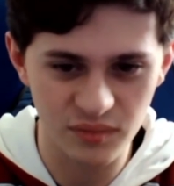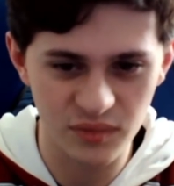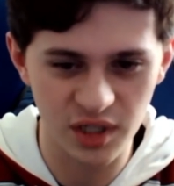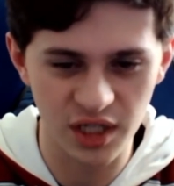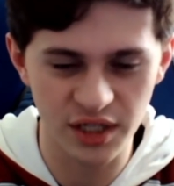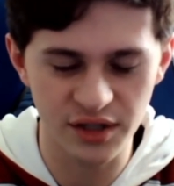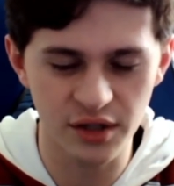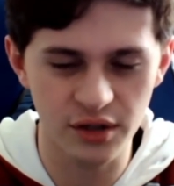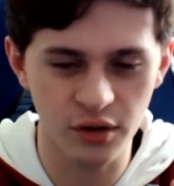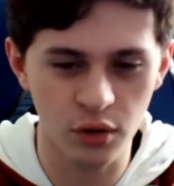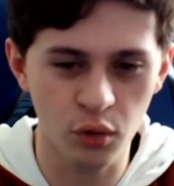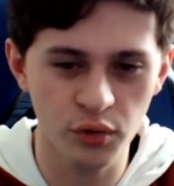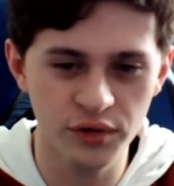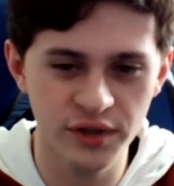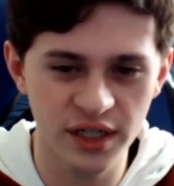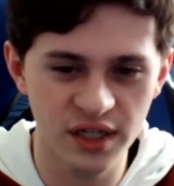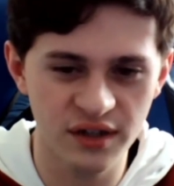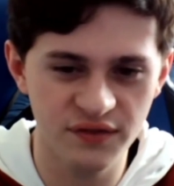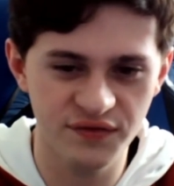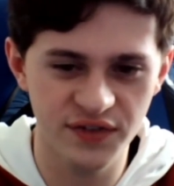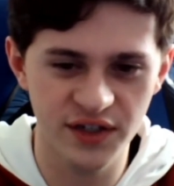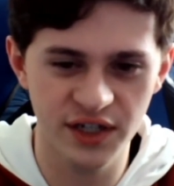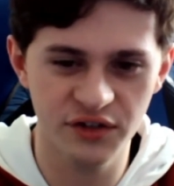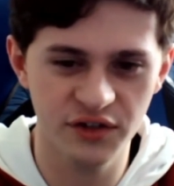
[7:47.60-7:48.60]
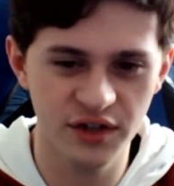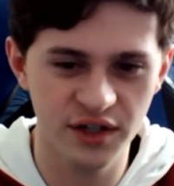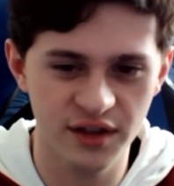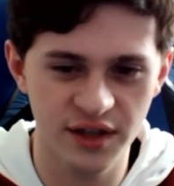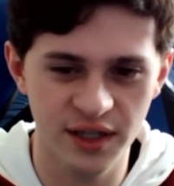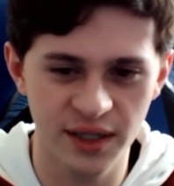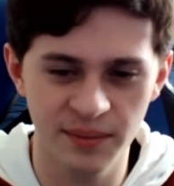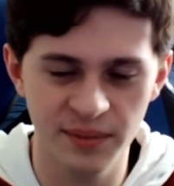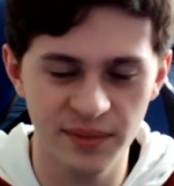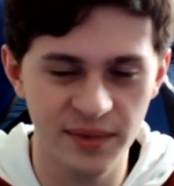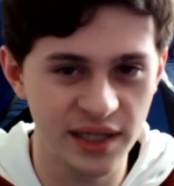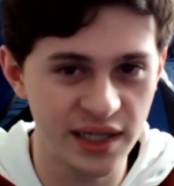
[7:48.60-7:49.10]
the whole Nick Fury
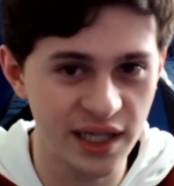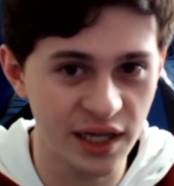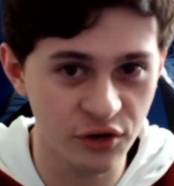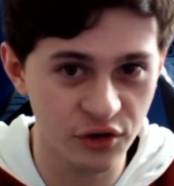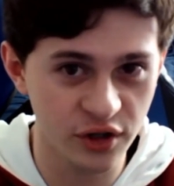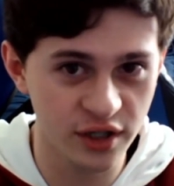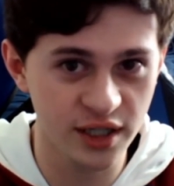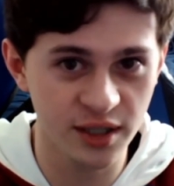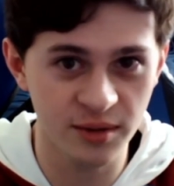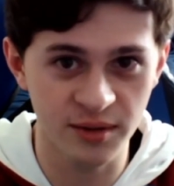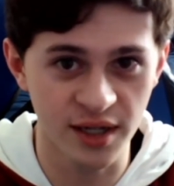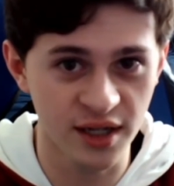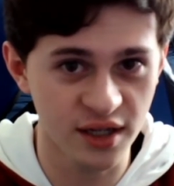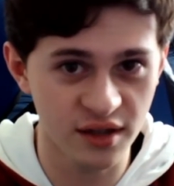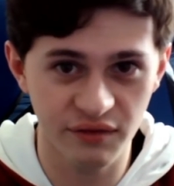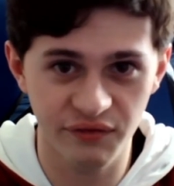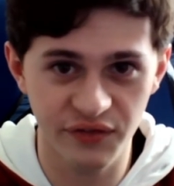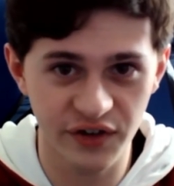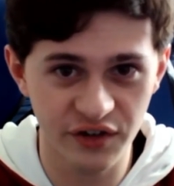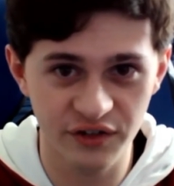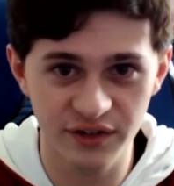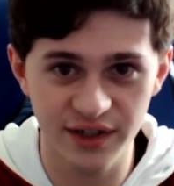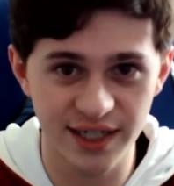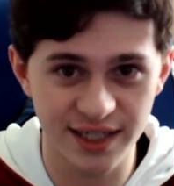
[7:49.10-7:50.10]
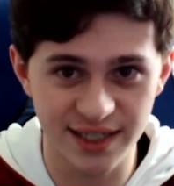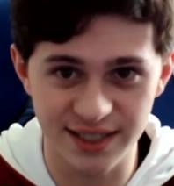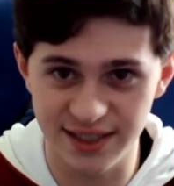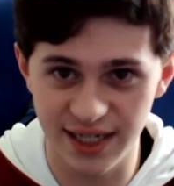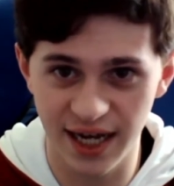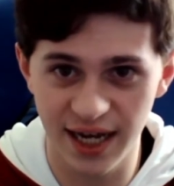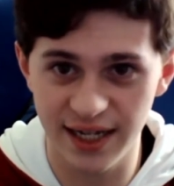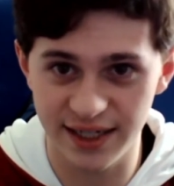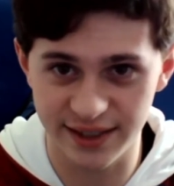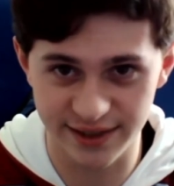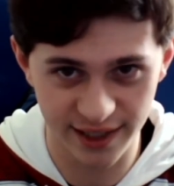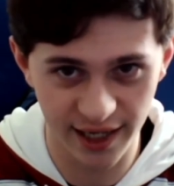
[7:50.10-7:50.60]
thing. Now, granted, Nick Fury is
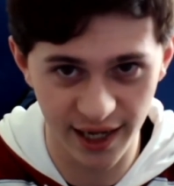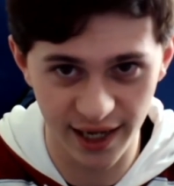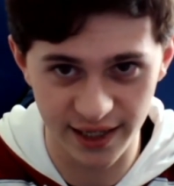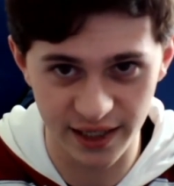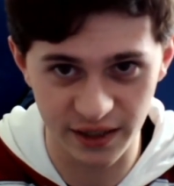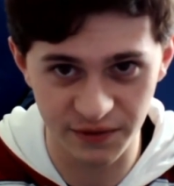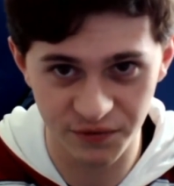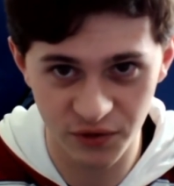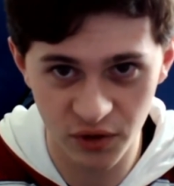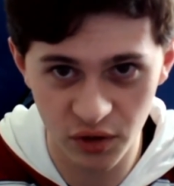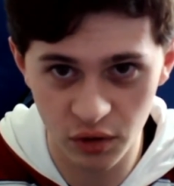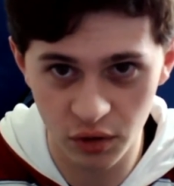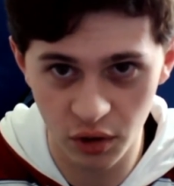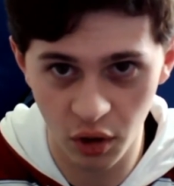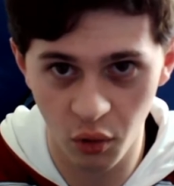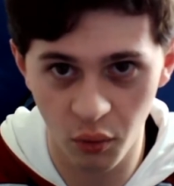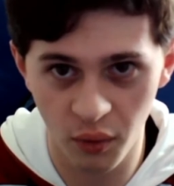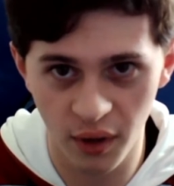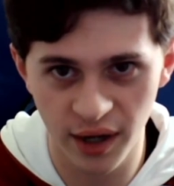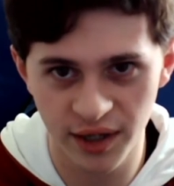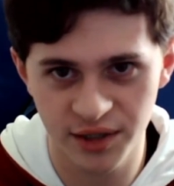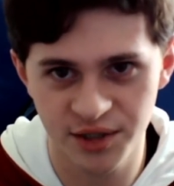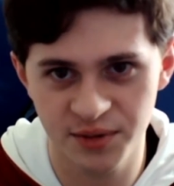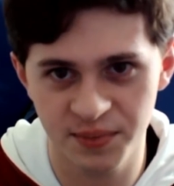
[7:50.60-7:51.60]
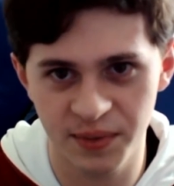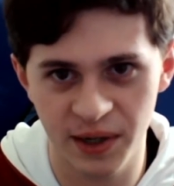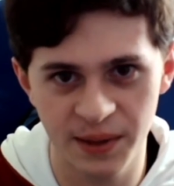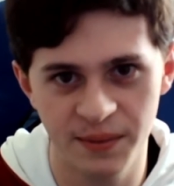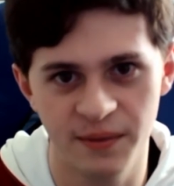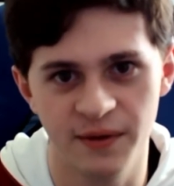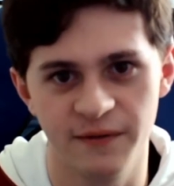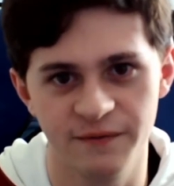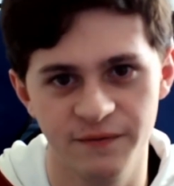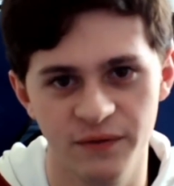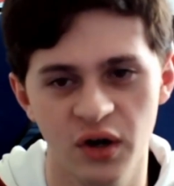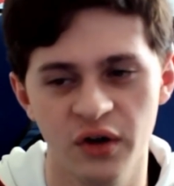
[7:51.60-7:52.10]
not dead. If you go watch Spider
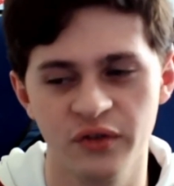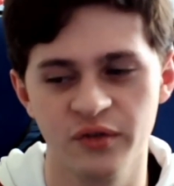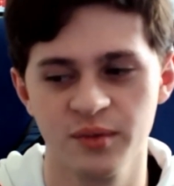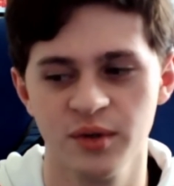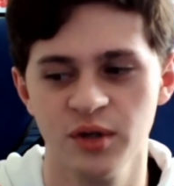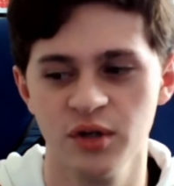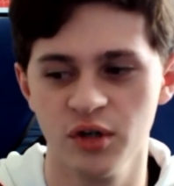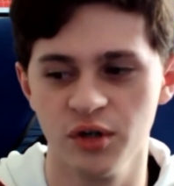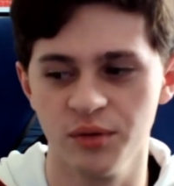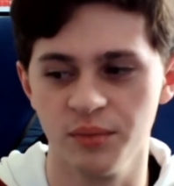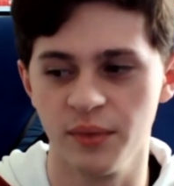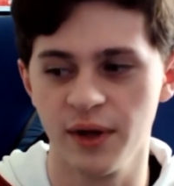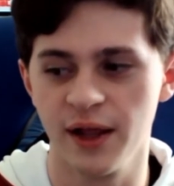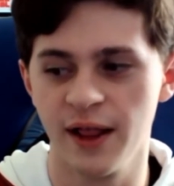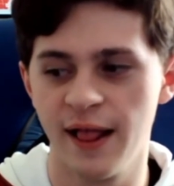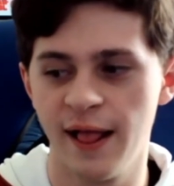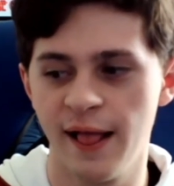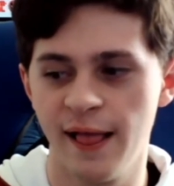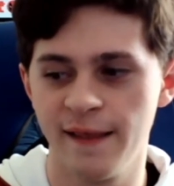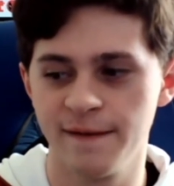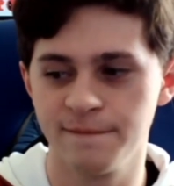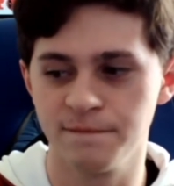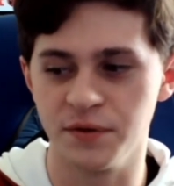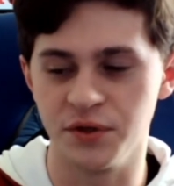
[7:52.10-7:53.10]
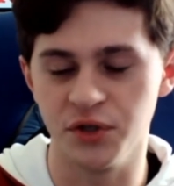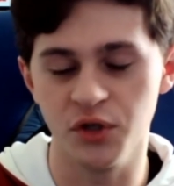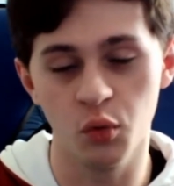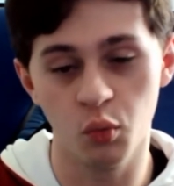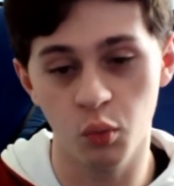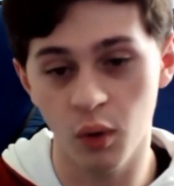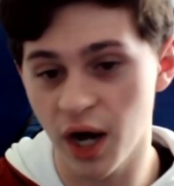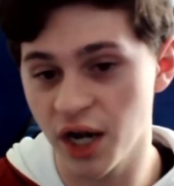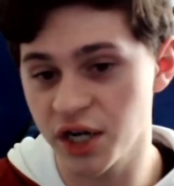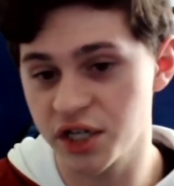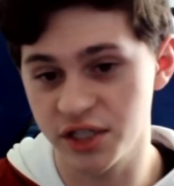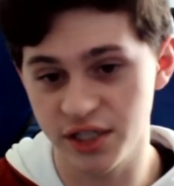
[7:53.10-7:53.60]
Man Far From Home and you
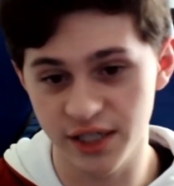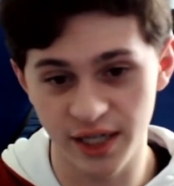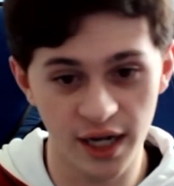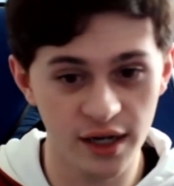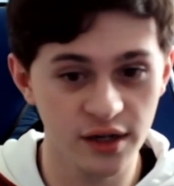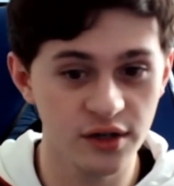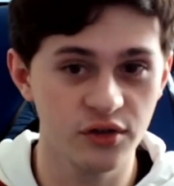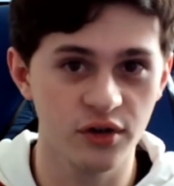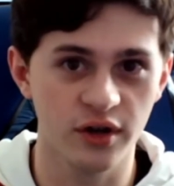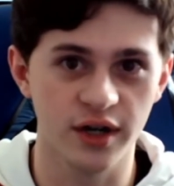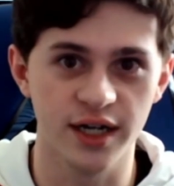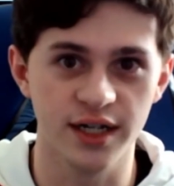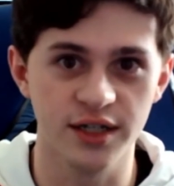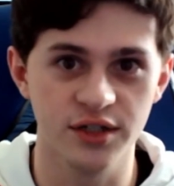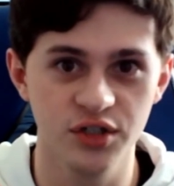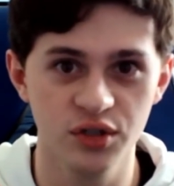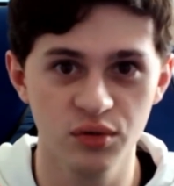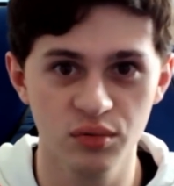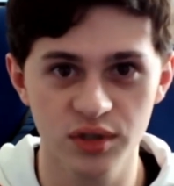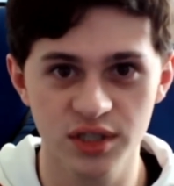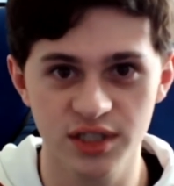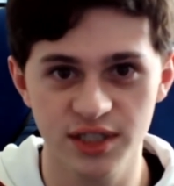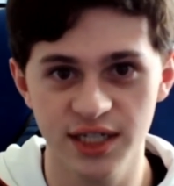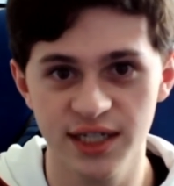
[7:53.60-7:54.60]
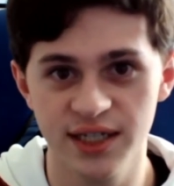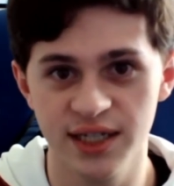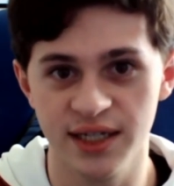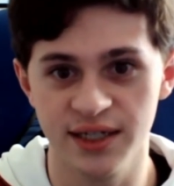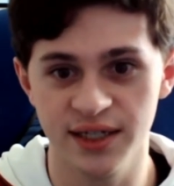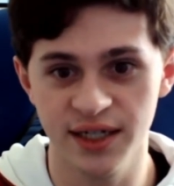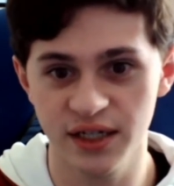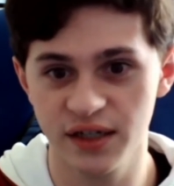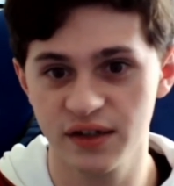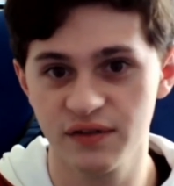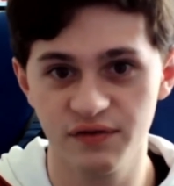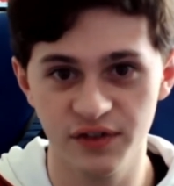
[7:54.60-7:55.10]
watch the end credits, you will see that
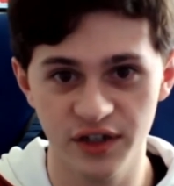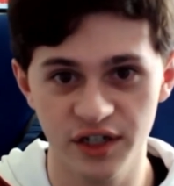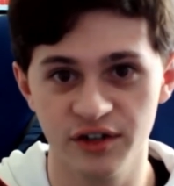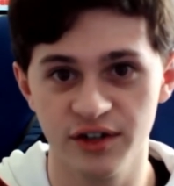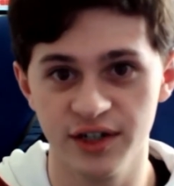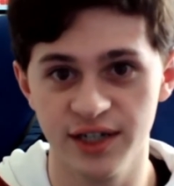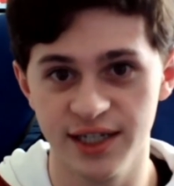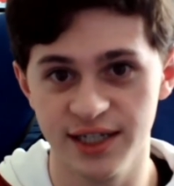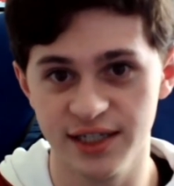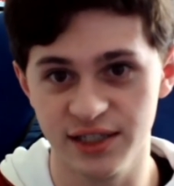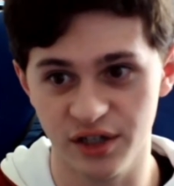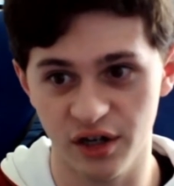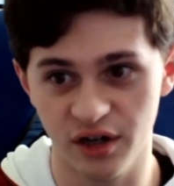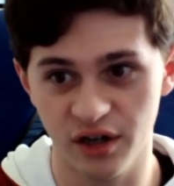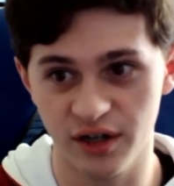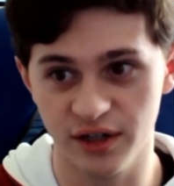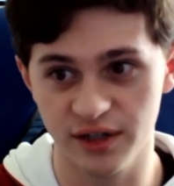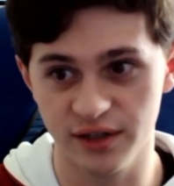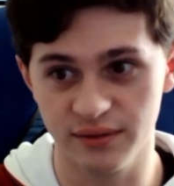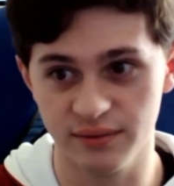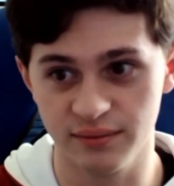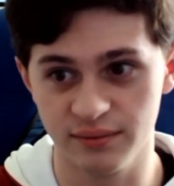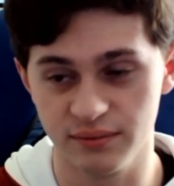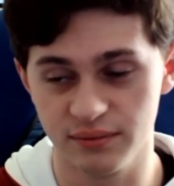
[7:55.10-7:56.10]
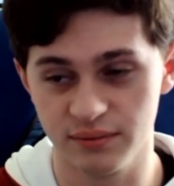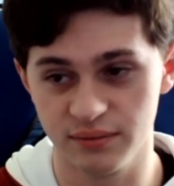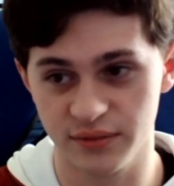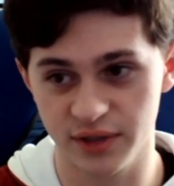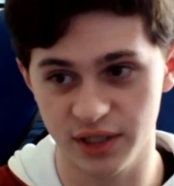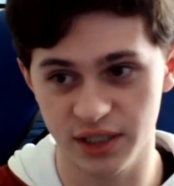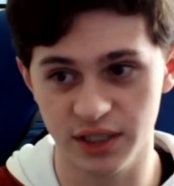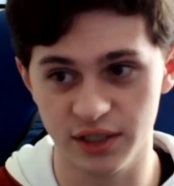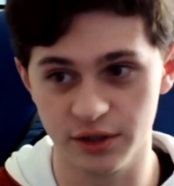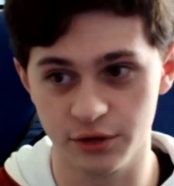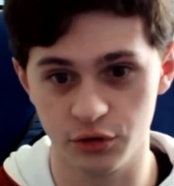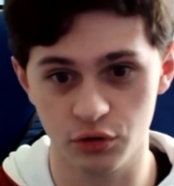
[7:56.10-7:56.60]
Nick Fury is on
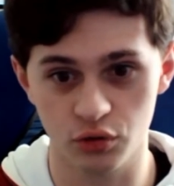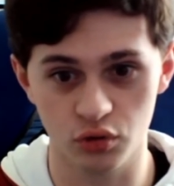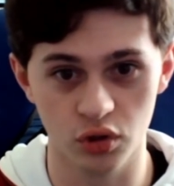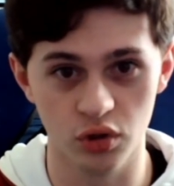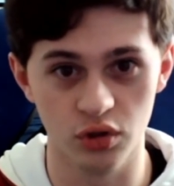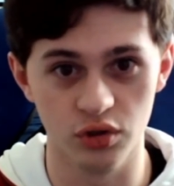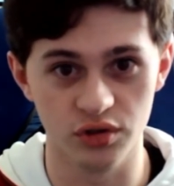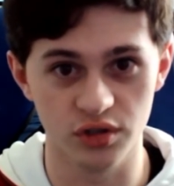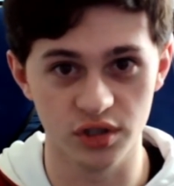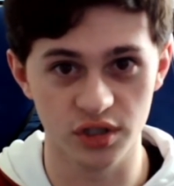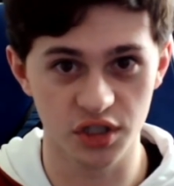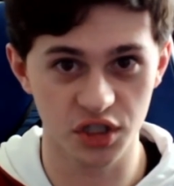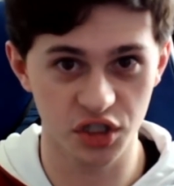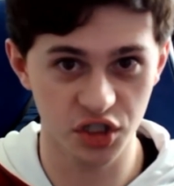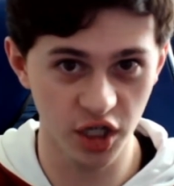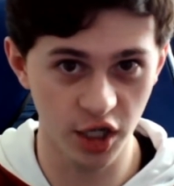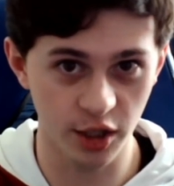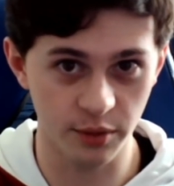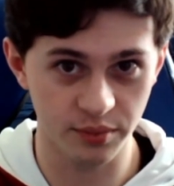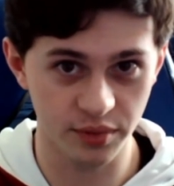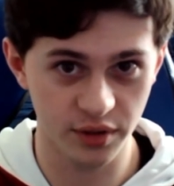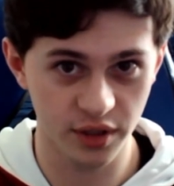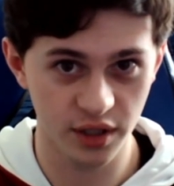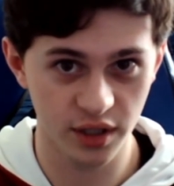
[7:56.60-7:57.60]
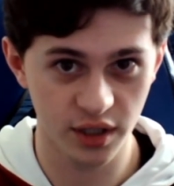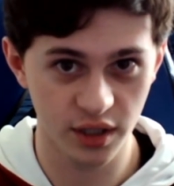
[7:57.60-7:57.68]
the Skrull's ship.